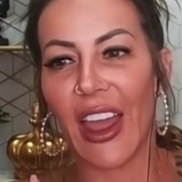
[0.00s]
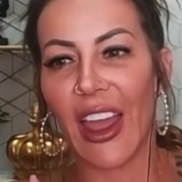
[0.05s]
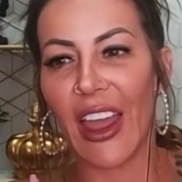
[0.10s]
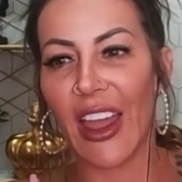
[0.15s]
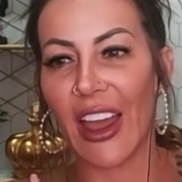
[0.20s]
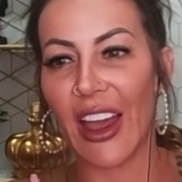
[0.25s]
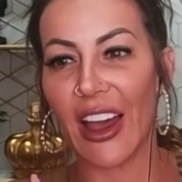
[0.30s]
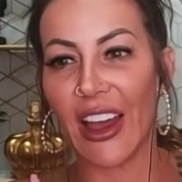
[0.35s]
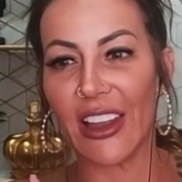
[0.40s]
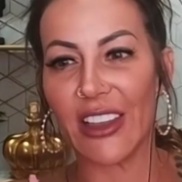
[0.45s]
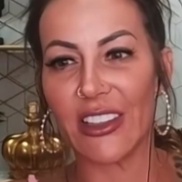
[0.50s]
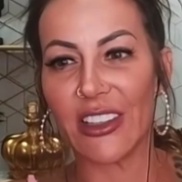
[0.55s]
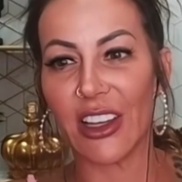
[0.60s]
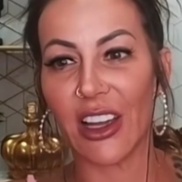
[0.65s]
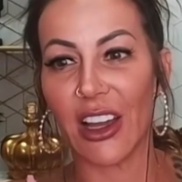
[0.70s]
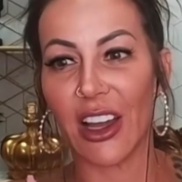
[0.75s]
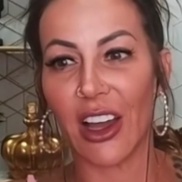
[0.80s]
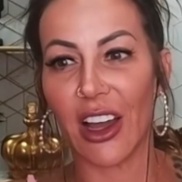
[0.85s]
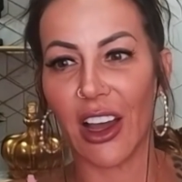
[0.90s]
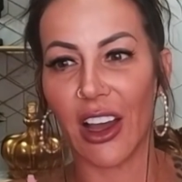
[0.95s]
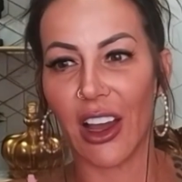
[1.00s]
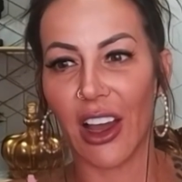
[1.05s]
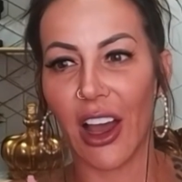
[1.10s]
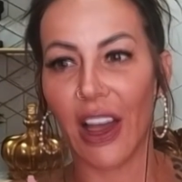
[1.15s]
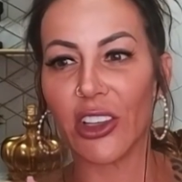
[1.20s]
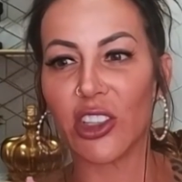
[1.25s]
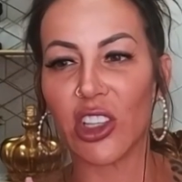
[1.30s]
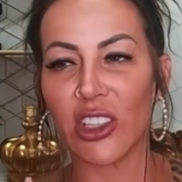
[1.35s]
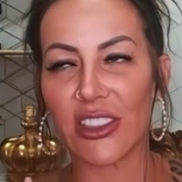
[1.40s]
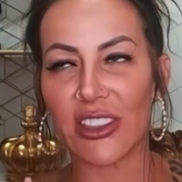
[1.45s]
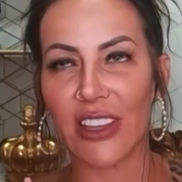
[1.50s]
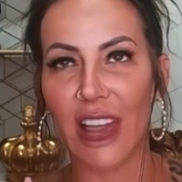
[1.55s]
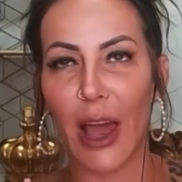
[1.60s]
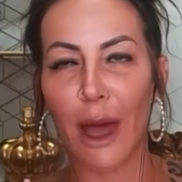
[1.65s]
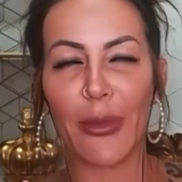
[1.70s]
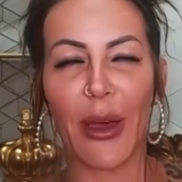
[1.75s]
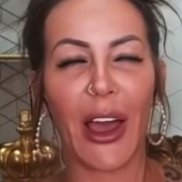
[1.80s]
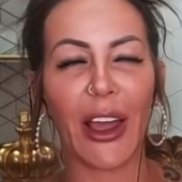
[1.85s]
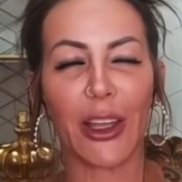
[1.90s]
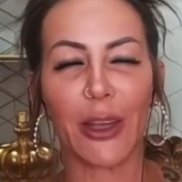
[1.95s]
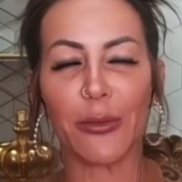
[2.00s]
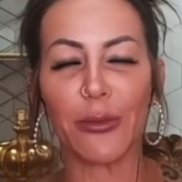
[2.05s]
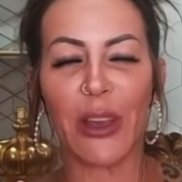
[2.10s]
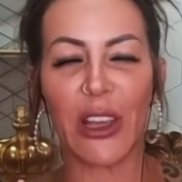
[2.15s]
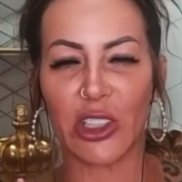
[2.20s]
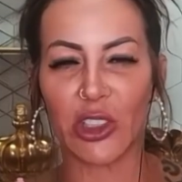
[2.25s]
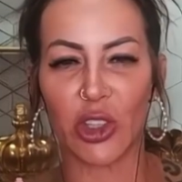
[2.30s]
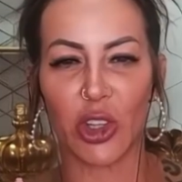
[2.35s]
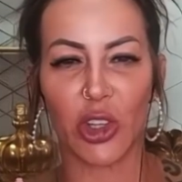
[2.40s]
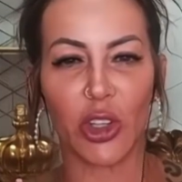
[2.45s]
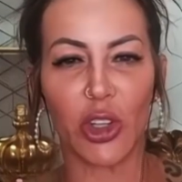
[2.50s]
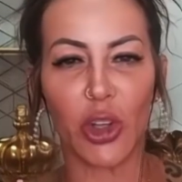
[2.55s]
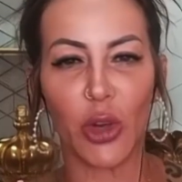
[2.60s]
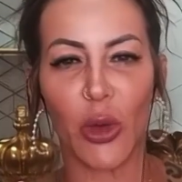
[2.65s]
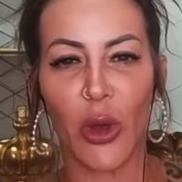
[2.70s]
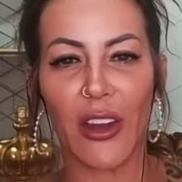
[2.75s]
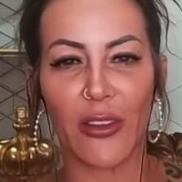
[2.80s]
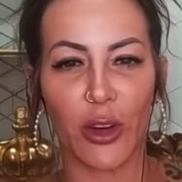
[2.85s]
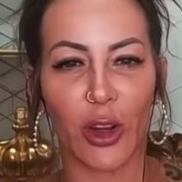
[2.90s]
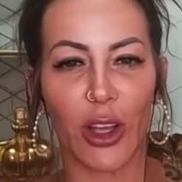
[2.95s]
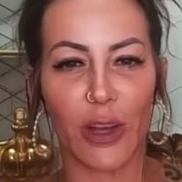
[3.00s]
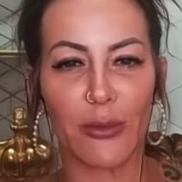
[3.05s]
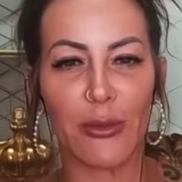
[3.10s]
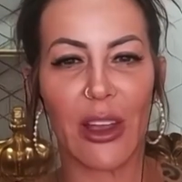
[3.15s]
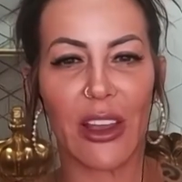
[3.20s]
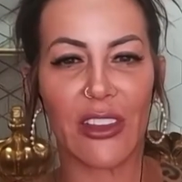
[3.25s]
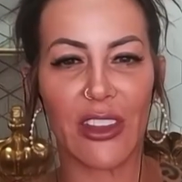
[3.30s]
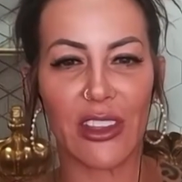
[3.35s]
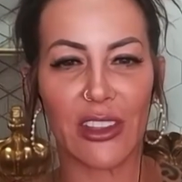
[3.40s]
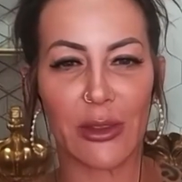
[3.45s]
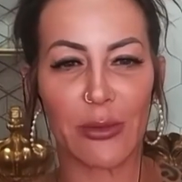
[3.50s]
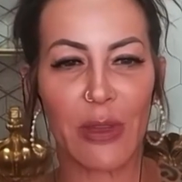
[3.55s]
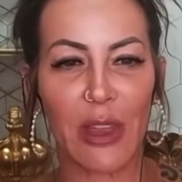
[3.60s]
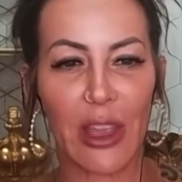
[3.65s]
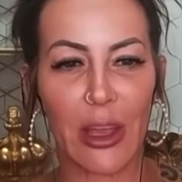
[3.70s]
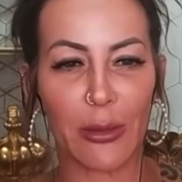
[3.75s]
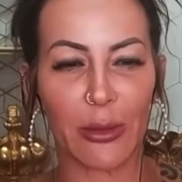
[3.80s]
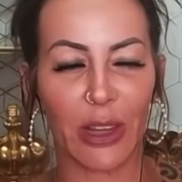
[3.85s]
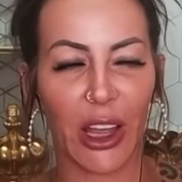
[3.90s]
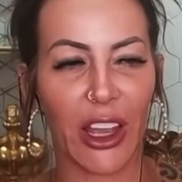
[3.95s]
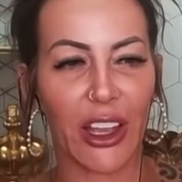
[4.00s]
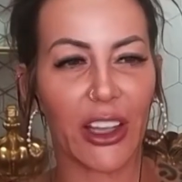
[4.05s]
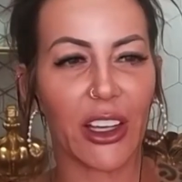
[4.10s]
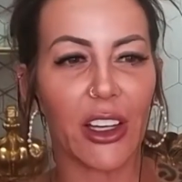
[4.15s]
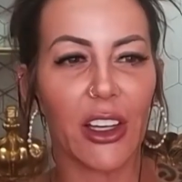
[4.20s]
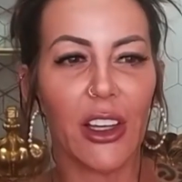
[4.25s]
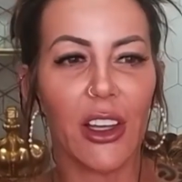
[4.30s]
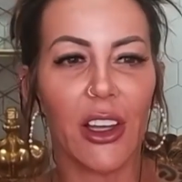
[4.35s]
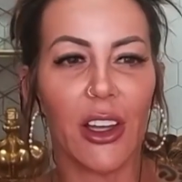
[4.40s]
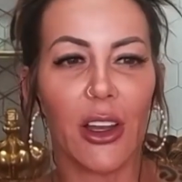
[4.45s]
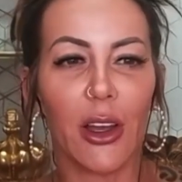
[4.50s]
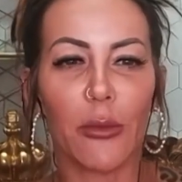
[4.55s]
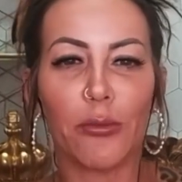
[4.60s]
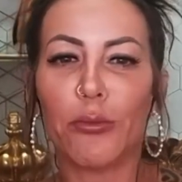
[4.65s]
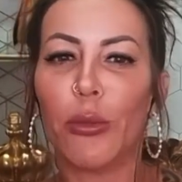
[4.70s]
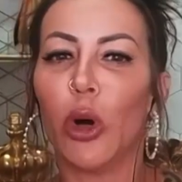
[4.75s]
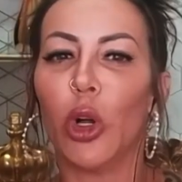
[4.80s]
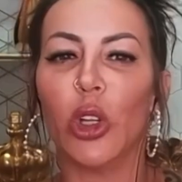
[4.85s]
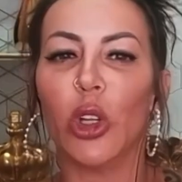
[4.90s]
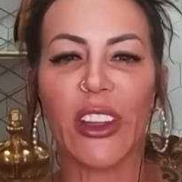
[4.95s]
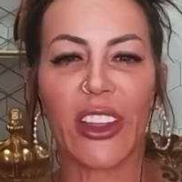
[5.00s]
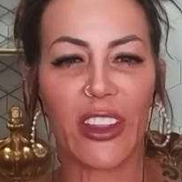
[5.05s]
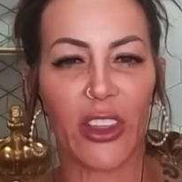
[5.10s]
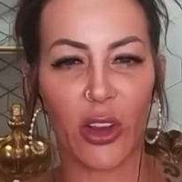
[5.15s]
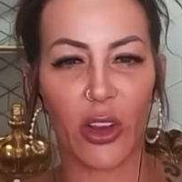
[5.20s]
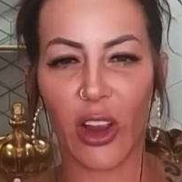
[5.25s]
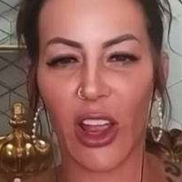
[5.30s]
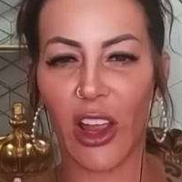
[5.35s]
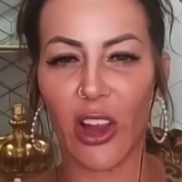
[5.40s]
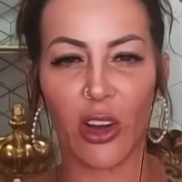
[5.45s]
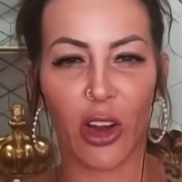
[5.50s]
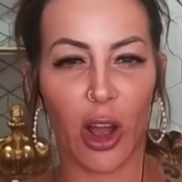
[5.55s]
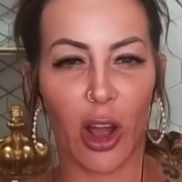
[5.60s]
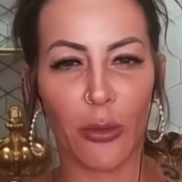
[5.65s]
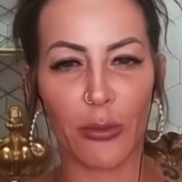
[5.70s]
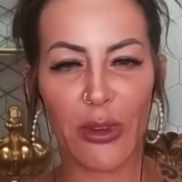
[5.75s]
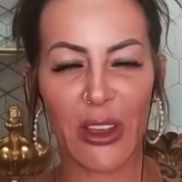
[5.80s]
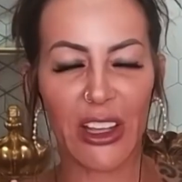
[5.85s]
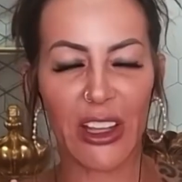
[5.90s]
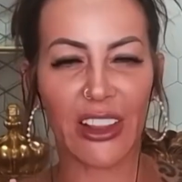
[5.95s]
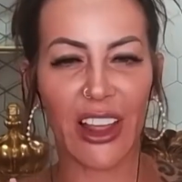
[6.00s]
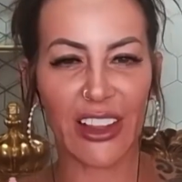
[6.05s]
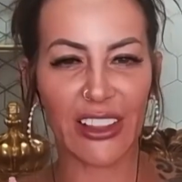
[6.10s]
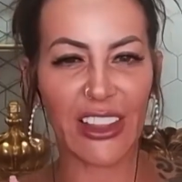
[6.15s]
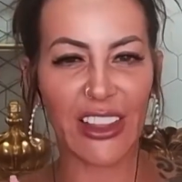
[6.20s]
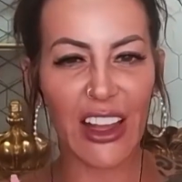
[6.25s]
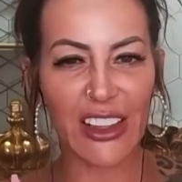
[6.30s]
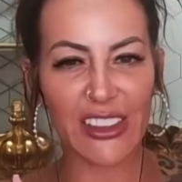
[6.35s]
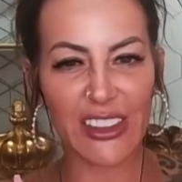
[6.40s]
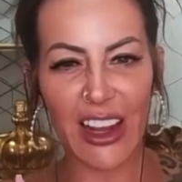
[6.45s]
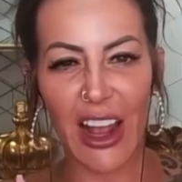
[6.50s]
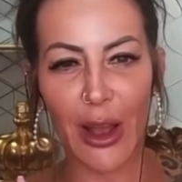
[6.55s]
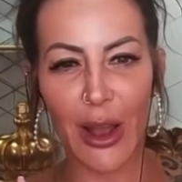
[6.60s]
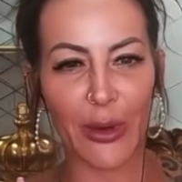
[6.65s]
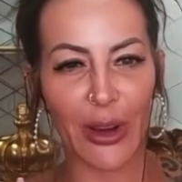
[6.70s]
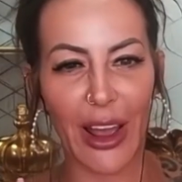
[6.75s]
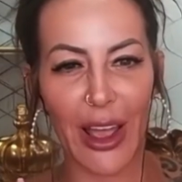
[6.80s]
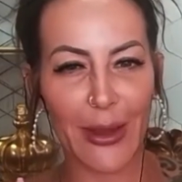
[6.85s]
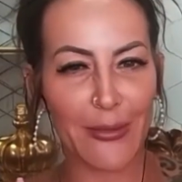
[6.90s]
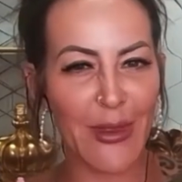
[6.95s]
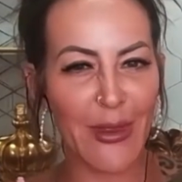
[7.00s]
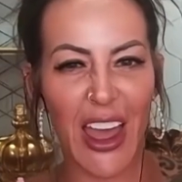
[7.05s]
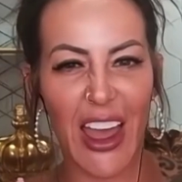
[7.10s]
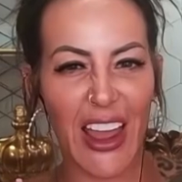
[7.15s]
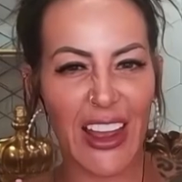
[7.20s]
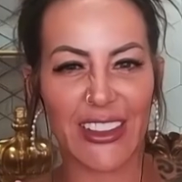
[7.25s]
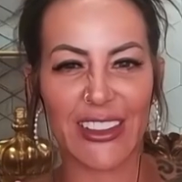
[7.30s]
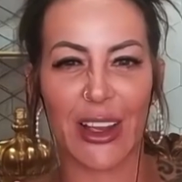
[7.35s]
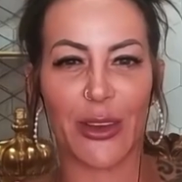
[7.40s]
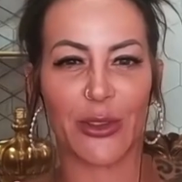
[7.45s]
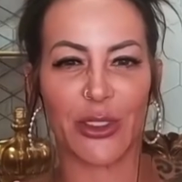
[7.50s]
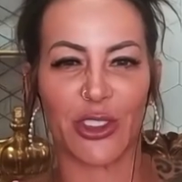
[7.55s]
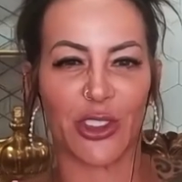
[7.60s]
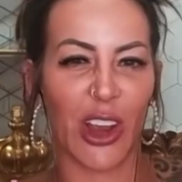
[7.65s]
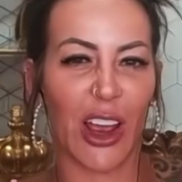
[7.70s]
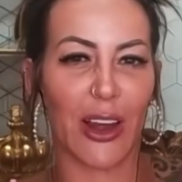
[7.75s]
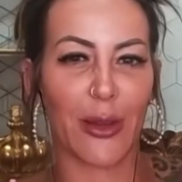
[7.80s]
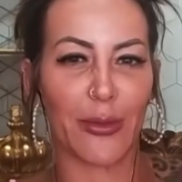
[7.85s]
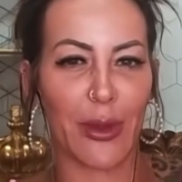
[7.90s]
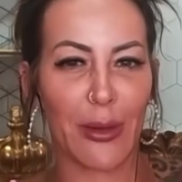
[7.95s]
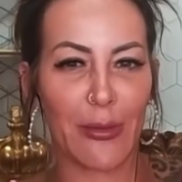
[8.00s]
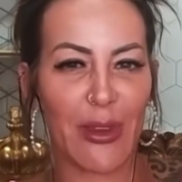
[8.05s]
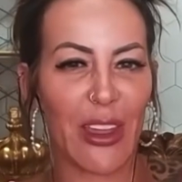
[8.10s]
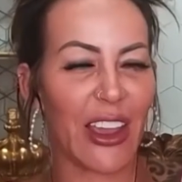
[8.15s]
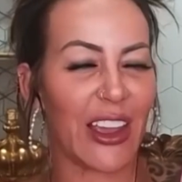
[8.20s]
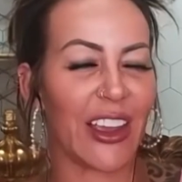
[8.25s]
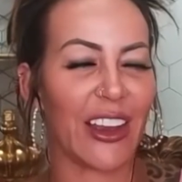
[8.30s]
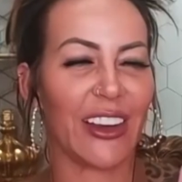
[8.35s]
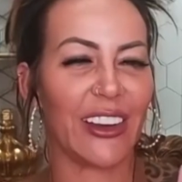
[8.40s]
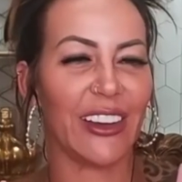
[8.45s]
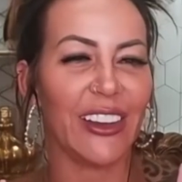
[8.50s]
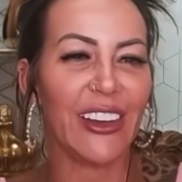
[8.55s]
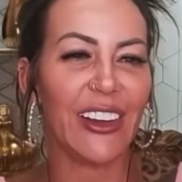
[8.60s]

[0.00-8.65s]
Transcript: And I just sat back and pictured whoever had made this meme, like pulling their hair out, being like, that's not what I was trying to be mean.